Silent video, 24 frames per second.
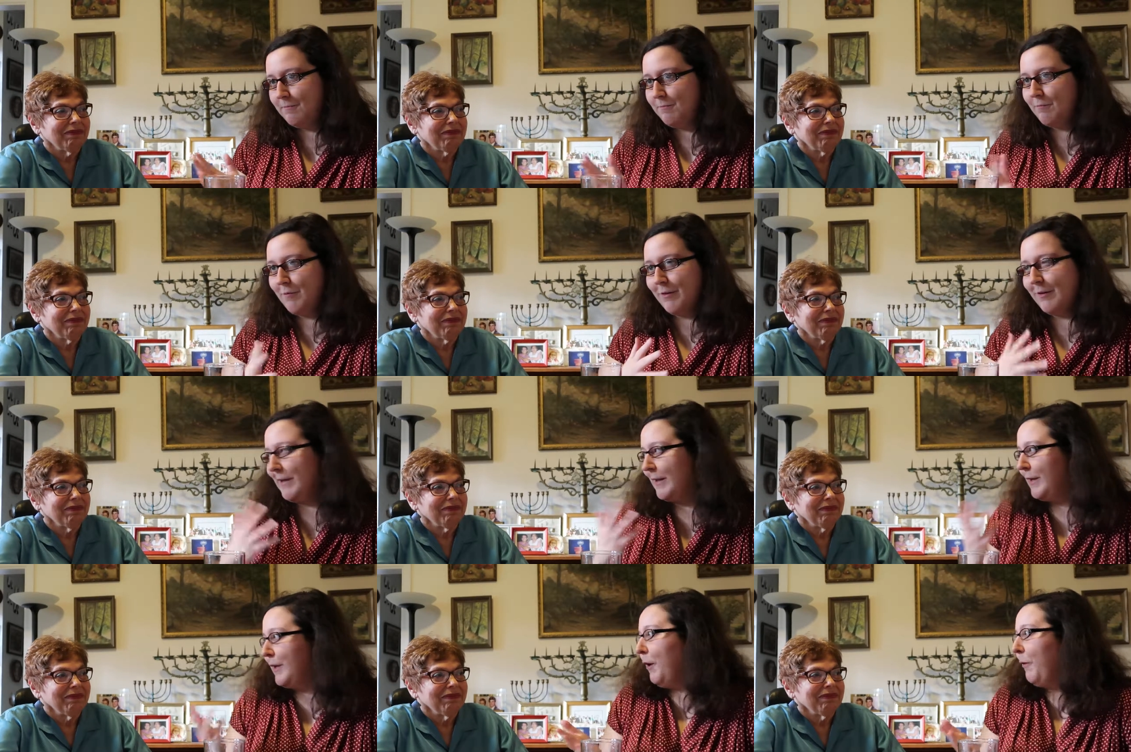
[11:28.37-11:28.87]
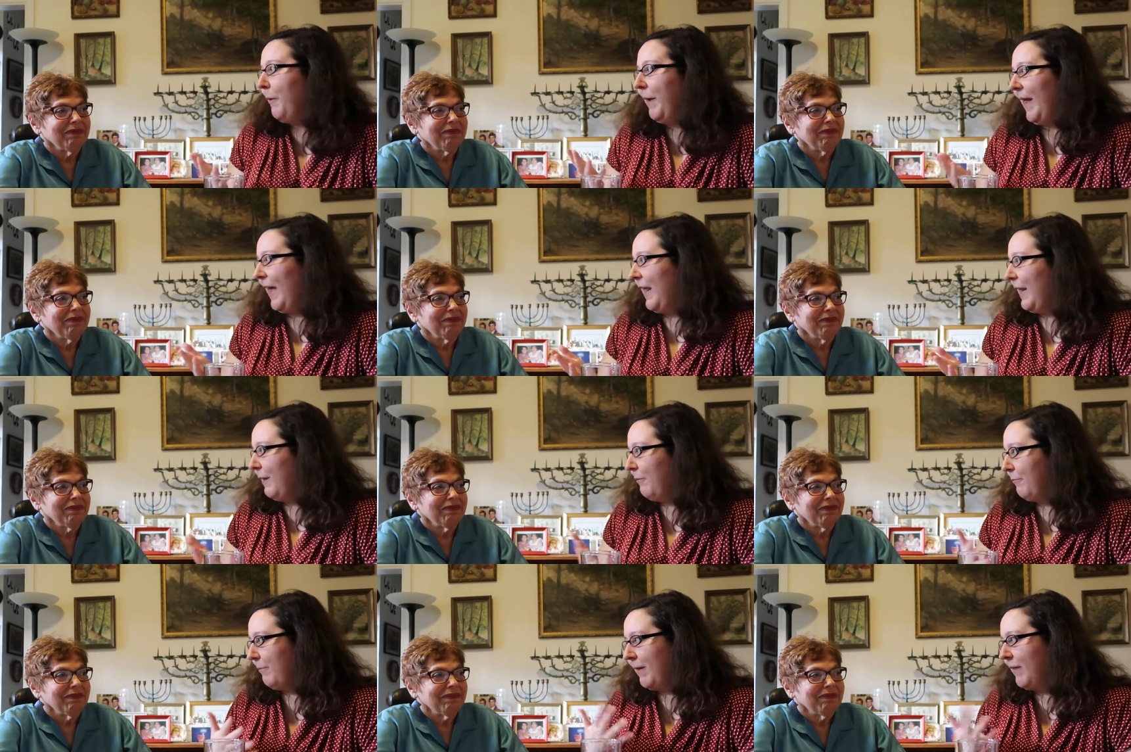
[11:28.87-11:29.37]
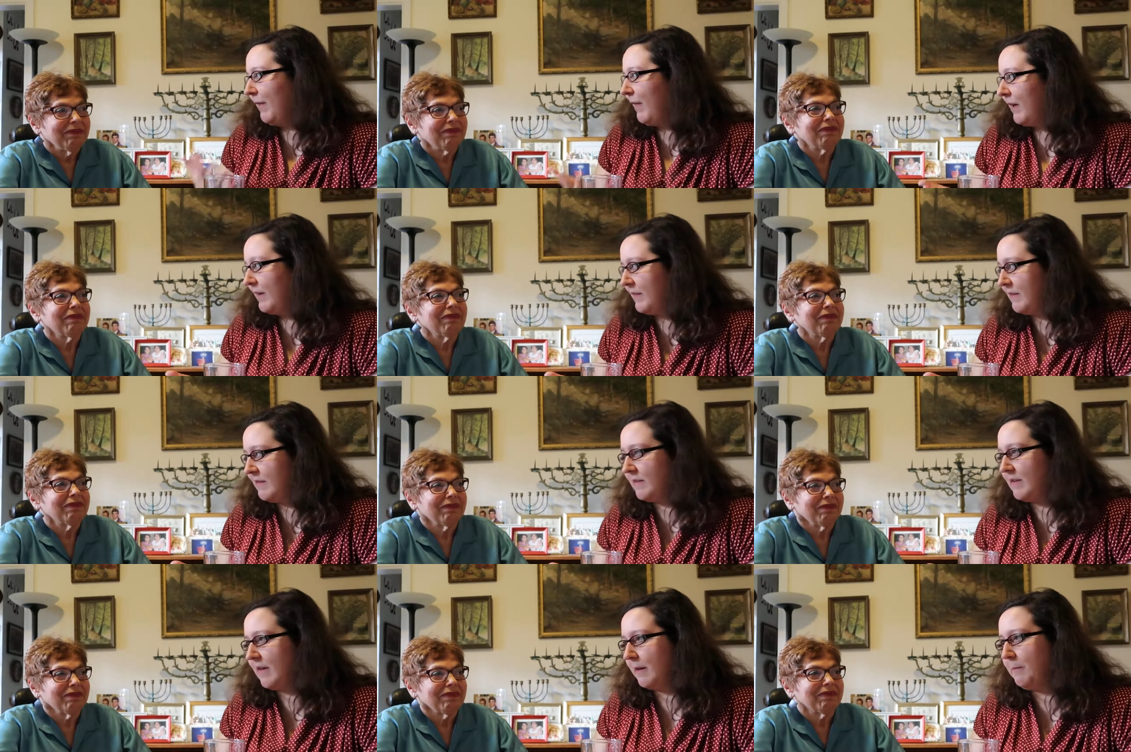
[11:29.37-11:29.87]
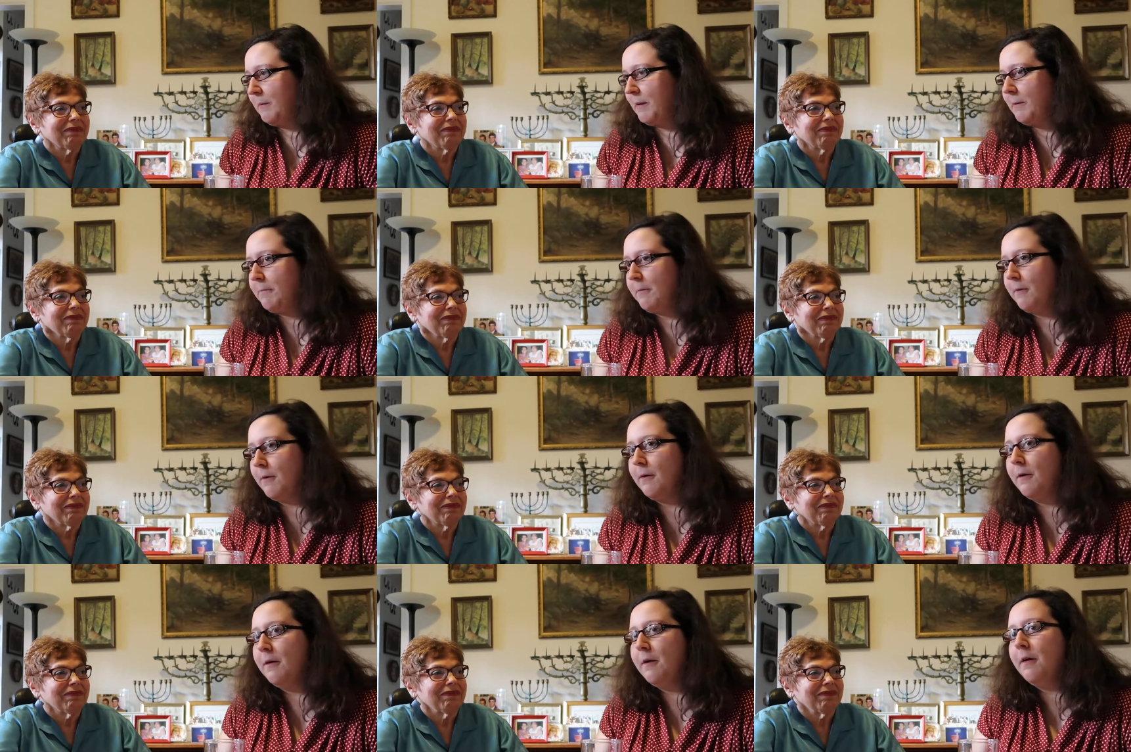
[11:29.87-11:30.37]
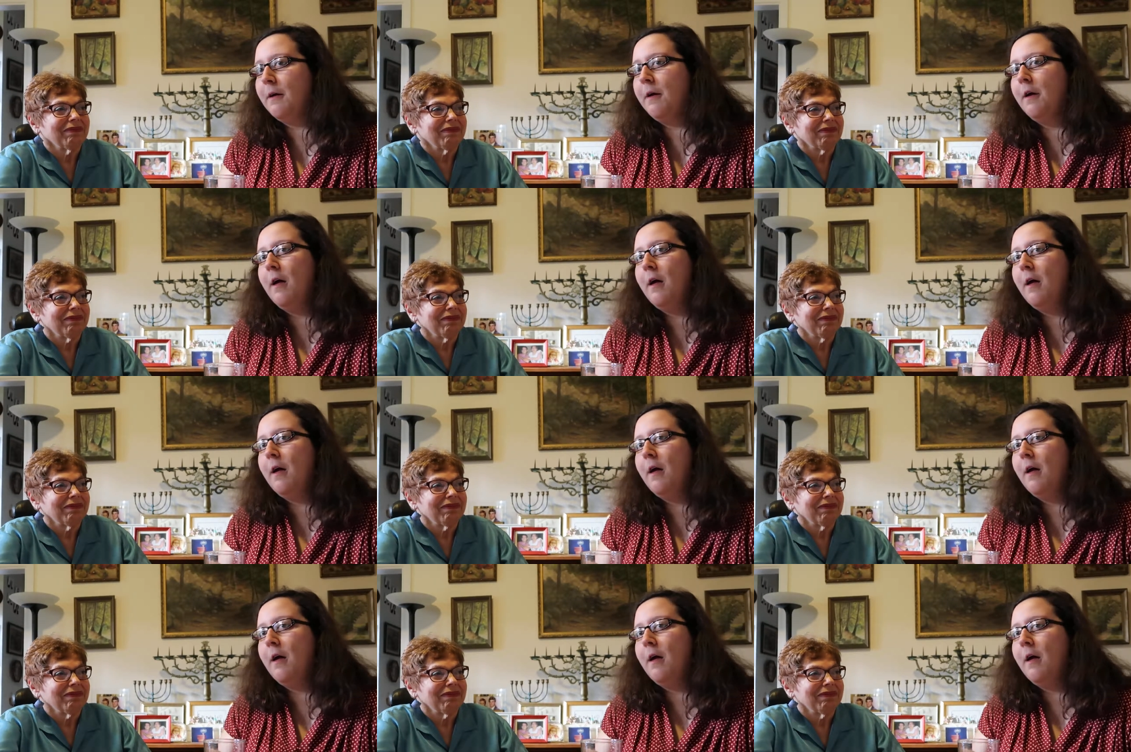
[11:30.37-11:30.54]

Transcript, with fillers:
Speaker 1: really knowing any real autistic people.